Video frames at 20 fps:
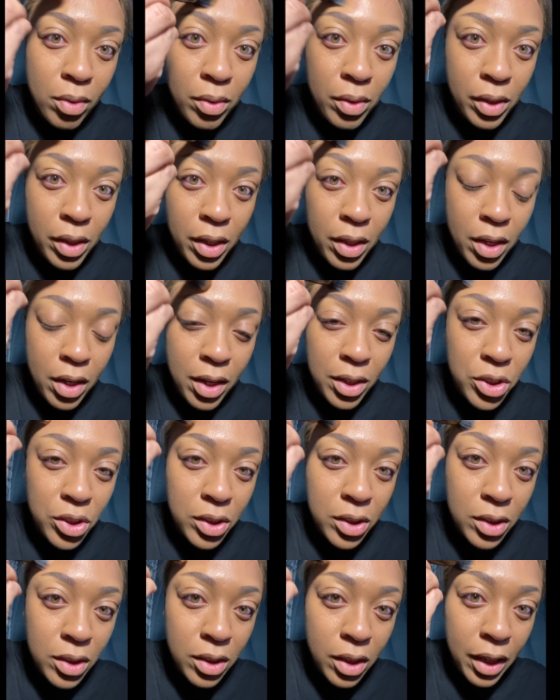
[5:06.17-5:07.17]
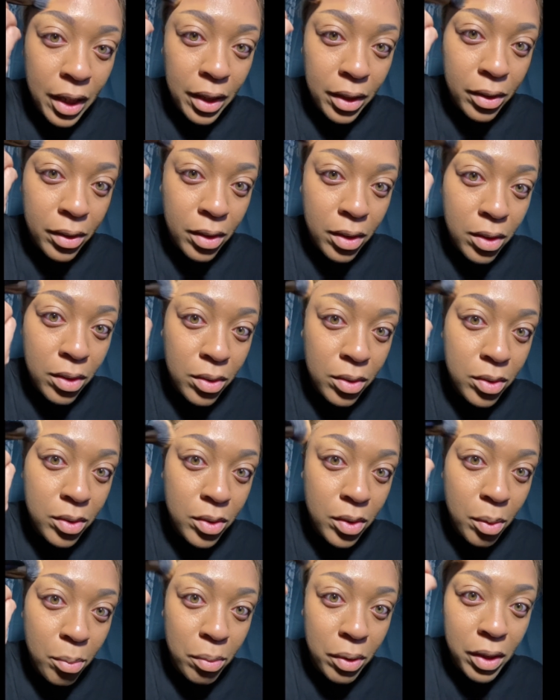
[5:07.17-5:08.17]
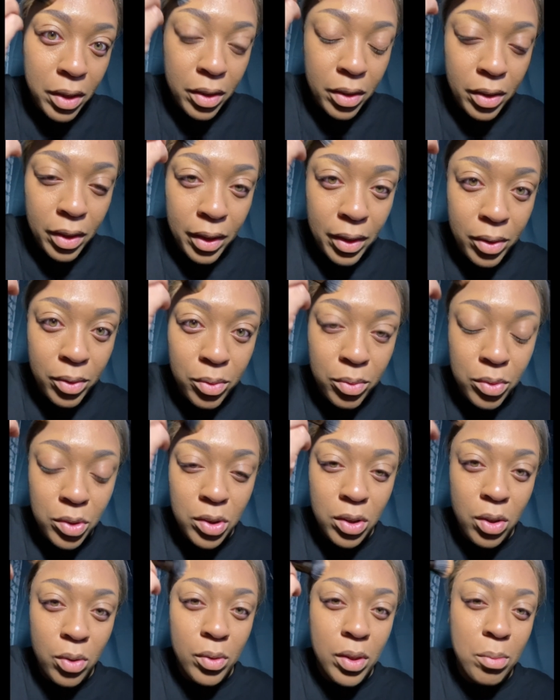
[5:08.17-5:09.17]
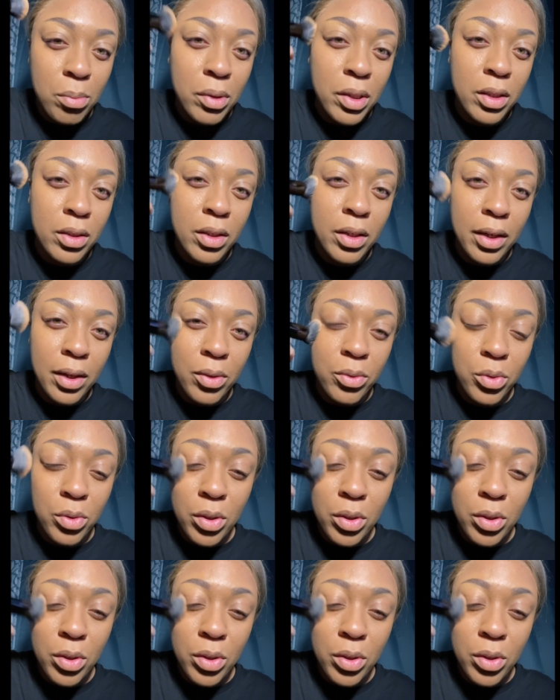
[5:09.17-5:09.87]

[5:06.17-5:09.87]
And then I just slightly blend it out, slowly blend it out.